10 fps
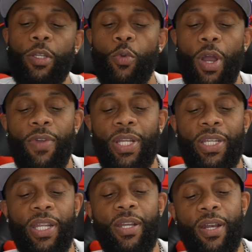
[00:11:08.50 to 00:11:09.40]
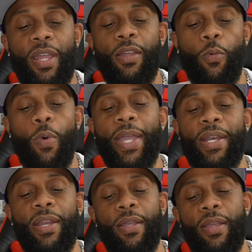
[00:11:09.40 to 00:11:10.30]
do I really need another
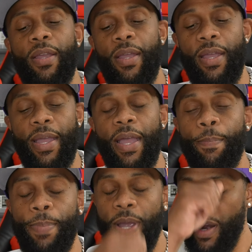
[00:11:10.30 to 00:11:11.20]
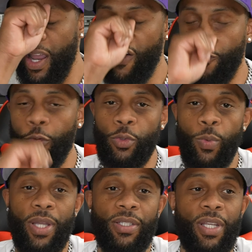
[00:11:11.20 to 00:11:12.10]
white pair Air Force
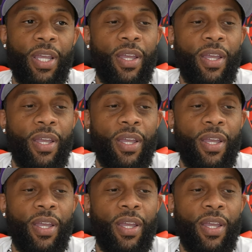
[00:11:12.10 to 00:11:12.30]
One?